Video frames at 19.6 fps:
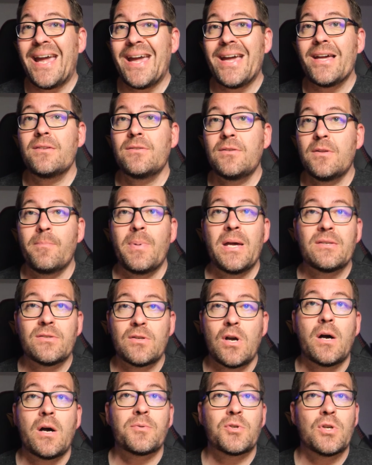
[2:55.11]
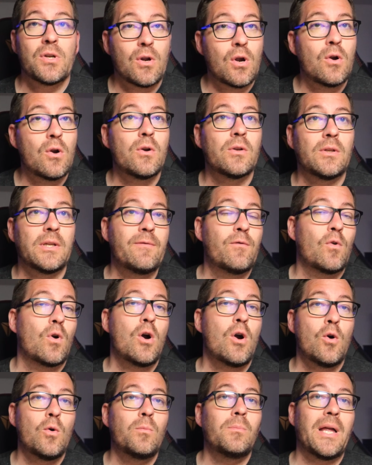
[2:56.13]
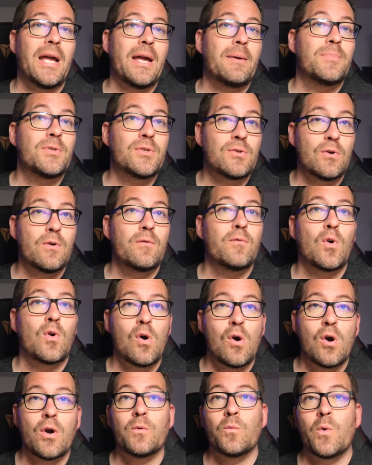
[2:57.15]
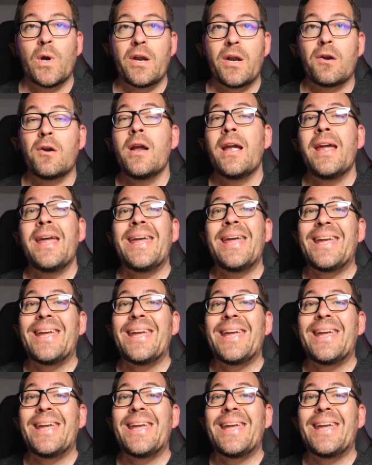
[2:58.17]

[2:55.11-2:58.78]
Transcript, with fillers: has the best option currently for HomeLab server hardware